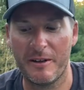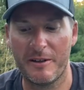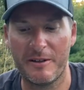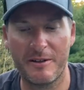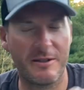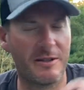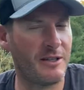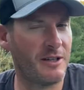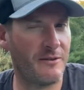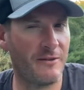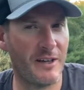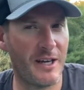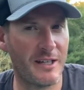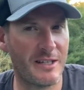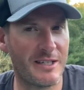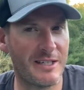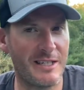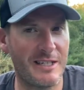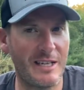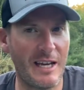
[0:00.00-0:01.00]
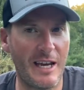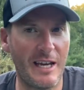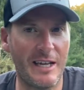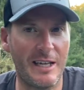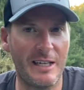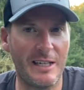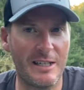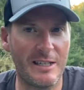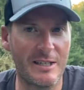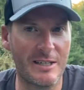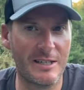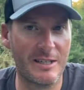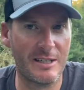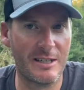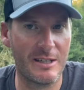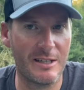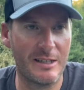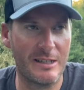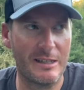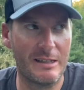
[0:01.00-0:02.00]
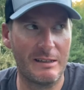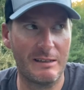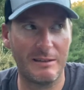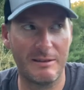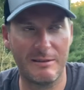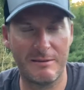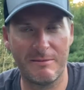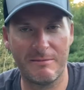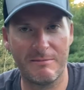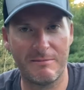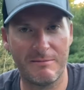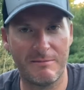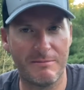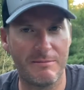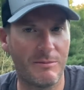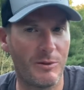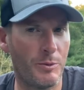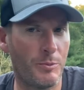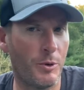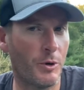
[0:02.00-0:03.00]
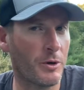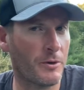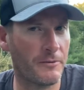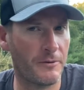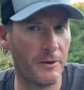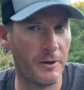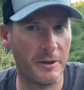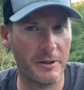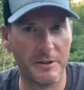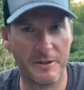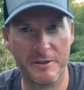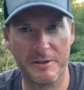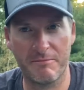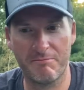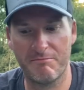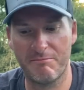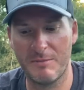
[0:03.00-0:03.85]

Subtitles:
to see if that stains the pork frogs.